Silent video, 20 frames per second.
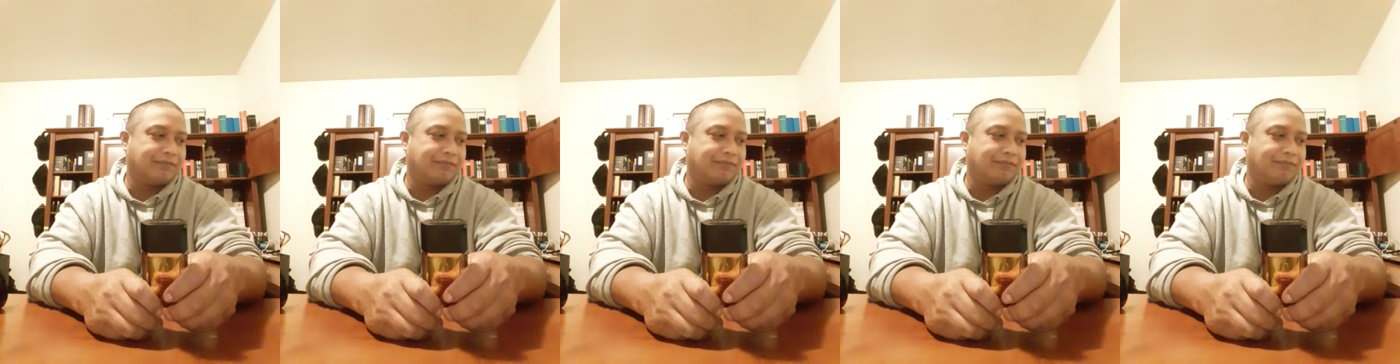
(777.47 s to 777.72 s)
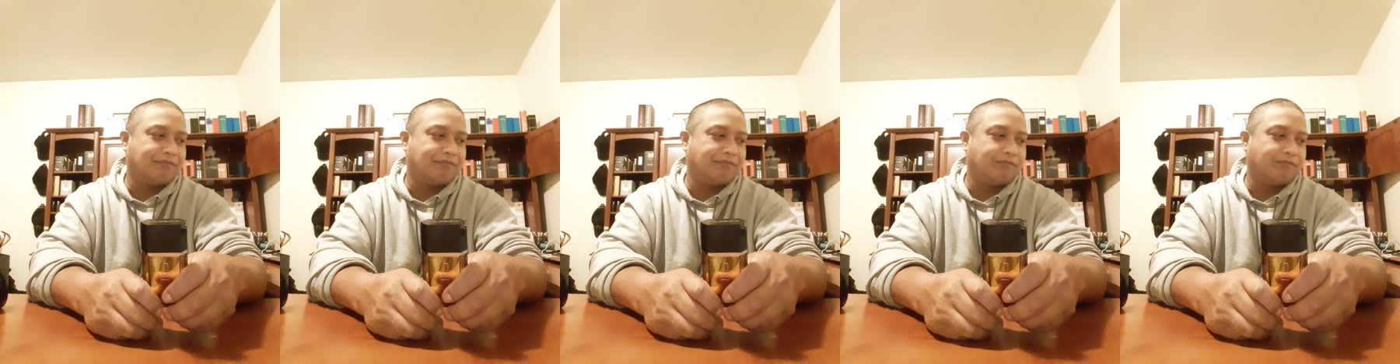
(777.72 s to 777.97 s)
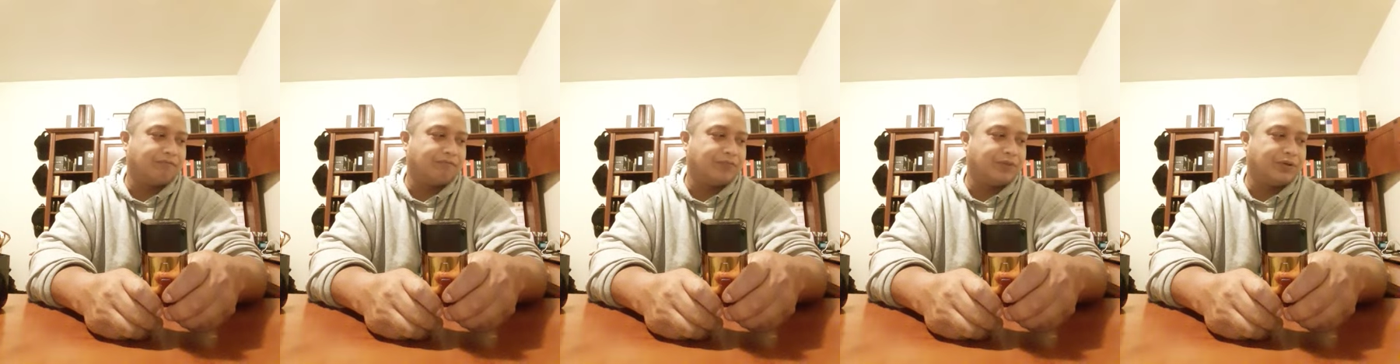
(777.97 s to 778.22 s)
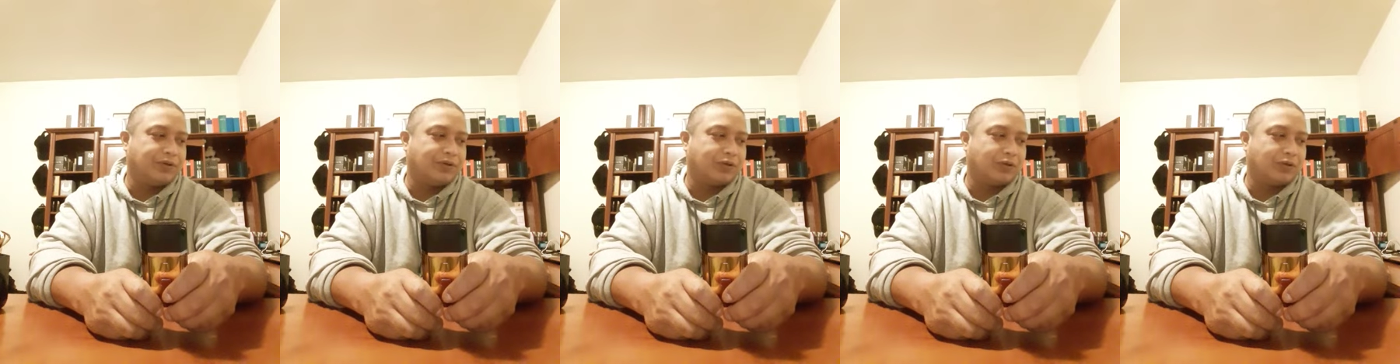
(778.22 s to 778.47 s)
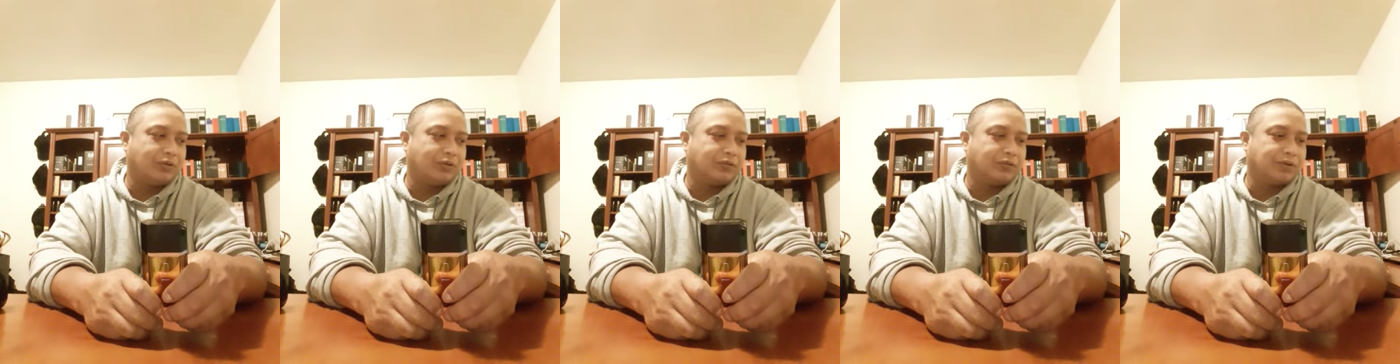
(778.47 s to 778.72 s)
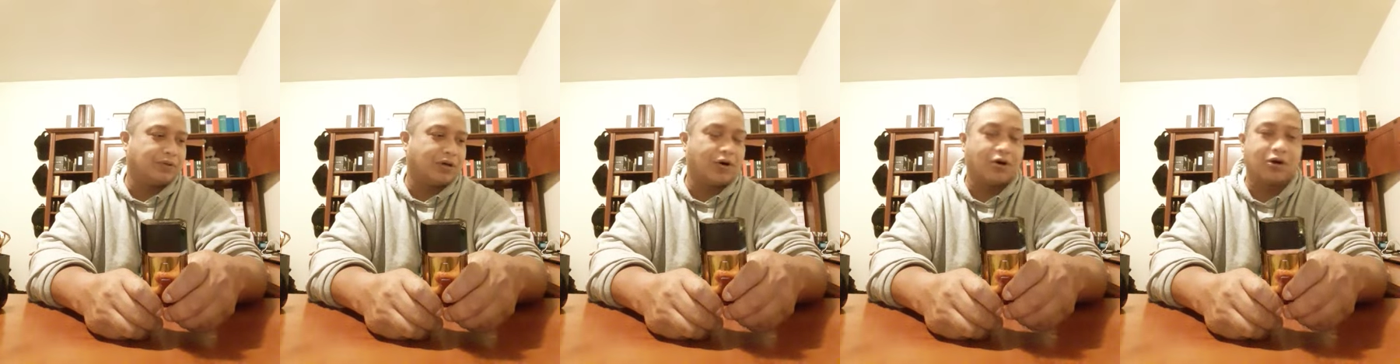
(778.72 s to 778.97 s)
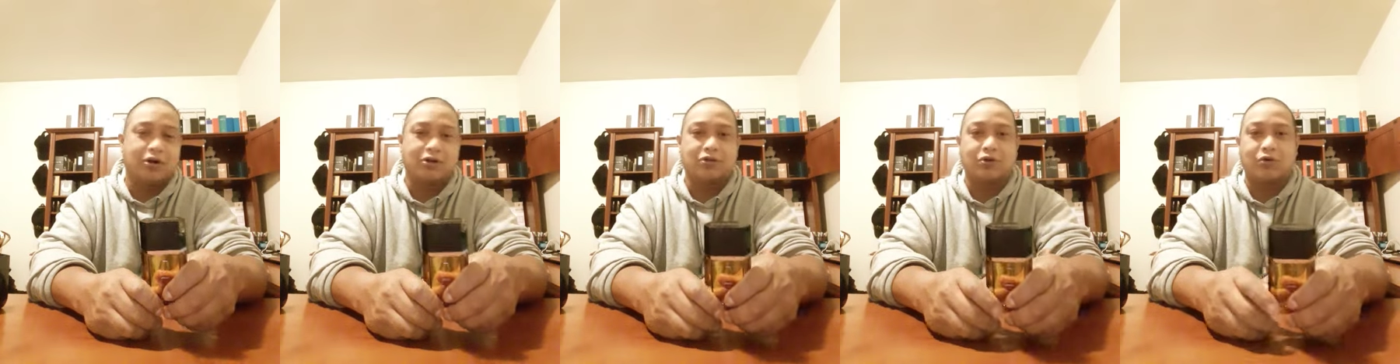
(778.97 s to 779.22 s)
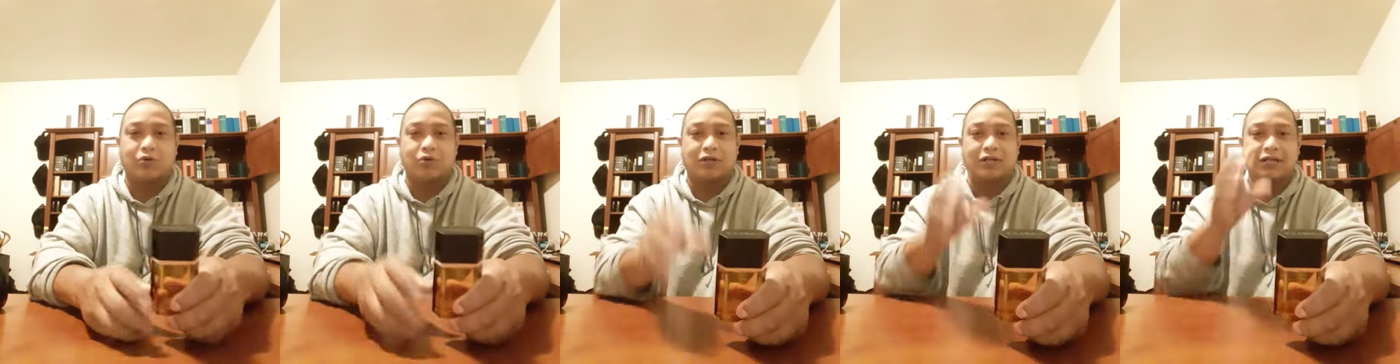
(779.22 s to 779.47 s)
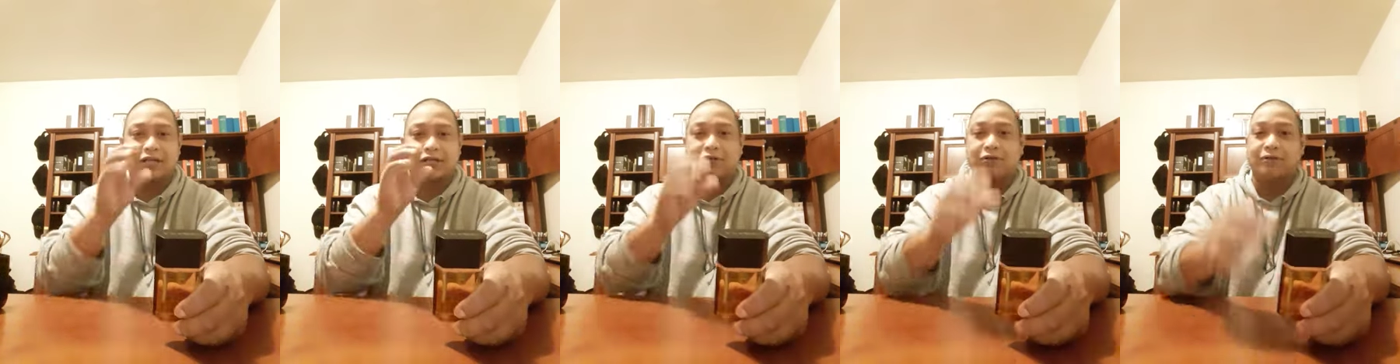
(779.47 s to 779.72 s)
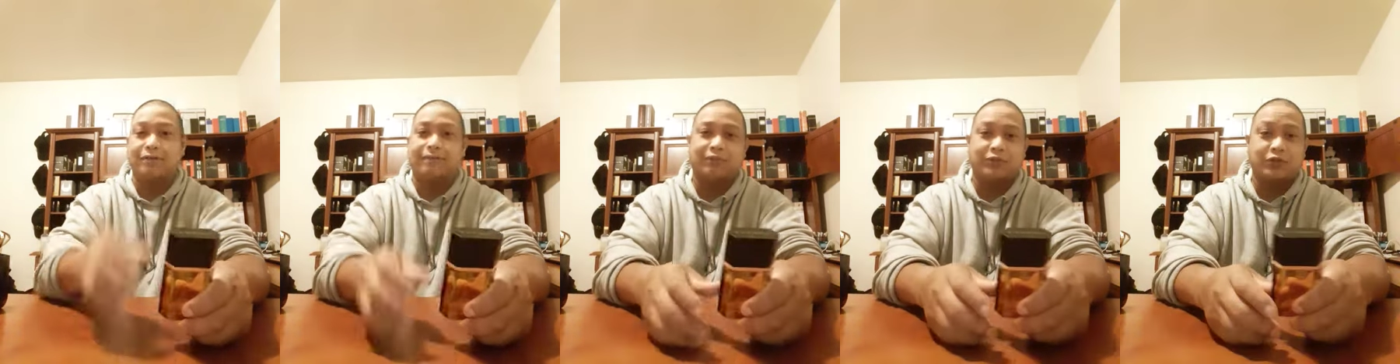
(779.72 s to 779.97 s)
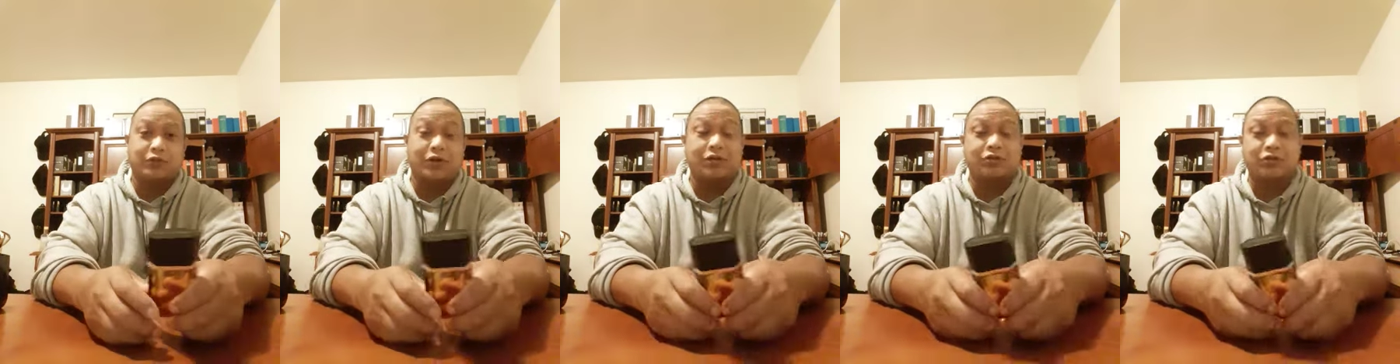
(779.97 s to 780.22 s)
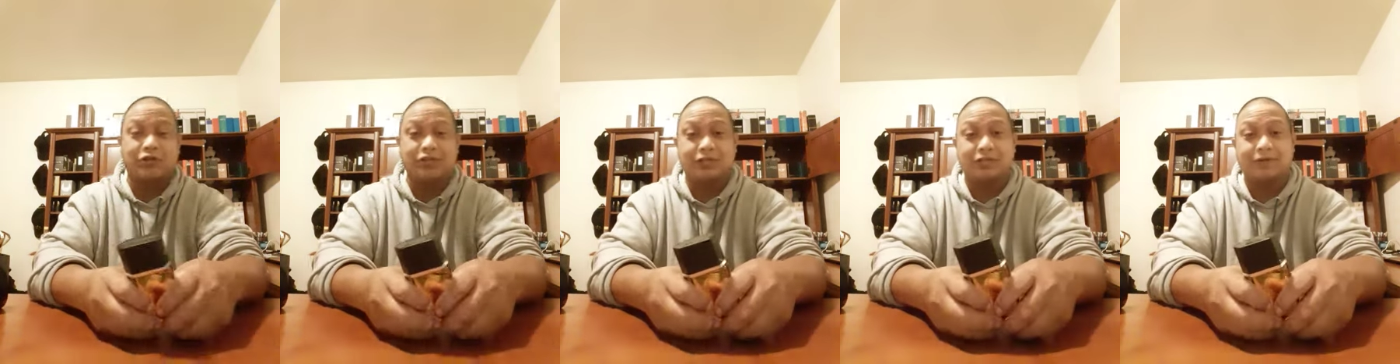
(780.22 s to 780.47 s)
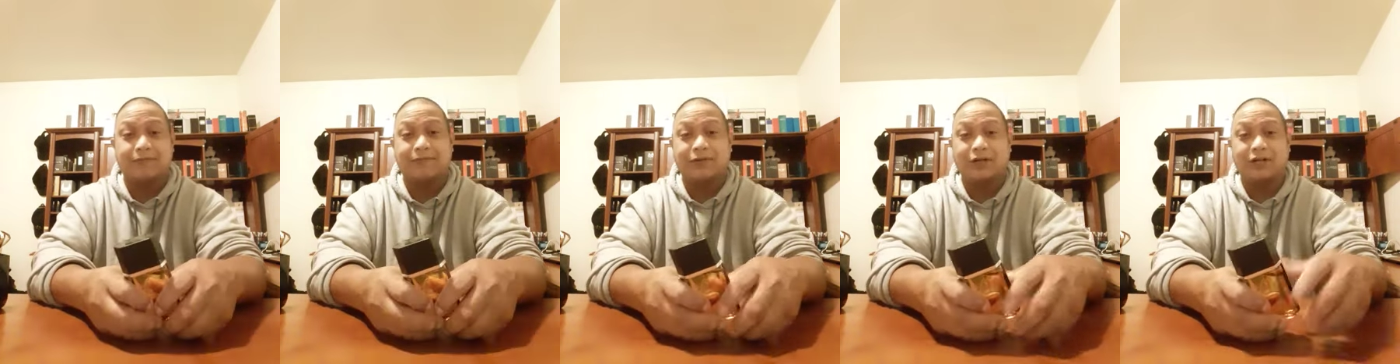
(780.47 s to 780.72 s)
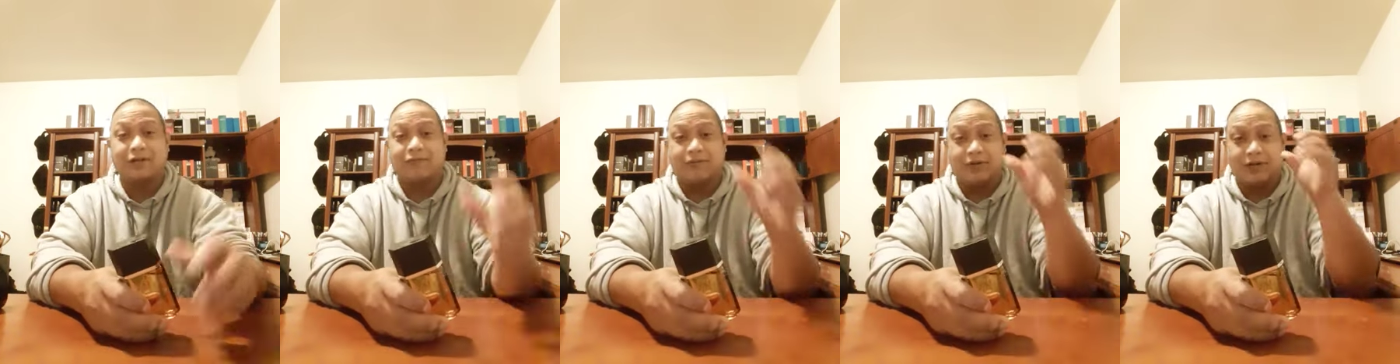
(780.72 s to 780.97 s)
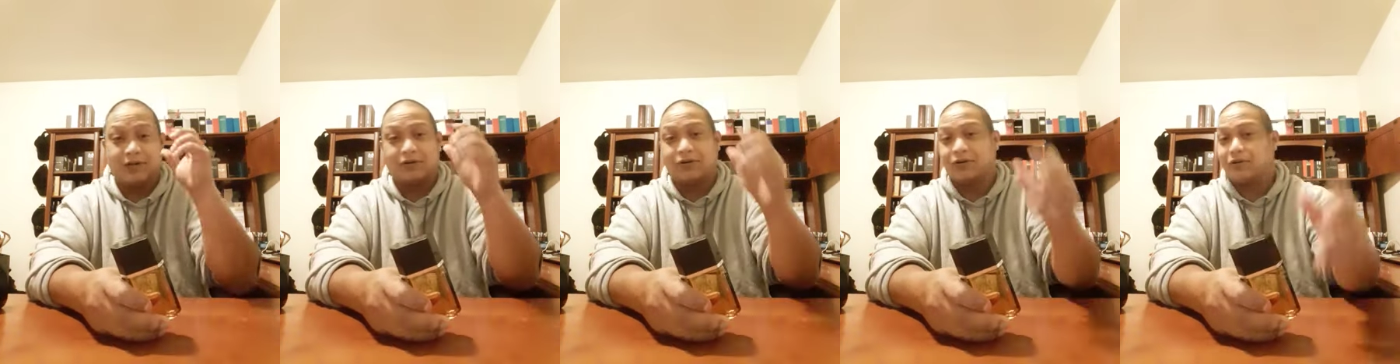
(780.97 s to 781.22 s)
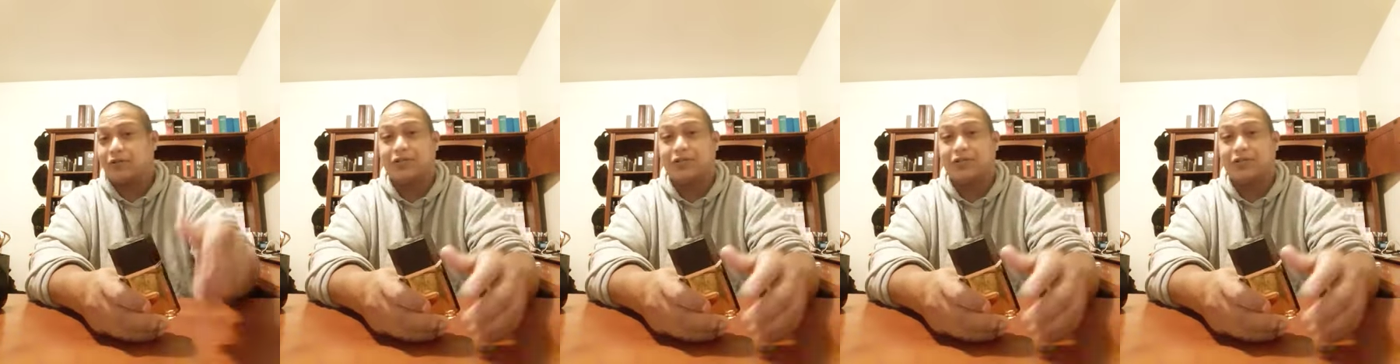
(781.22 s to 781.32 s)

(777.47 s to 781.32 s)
you know, hardcore liquor. Try drinking some fucking vinegar.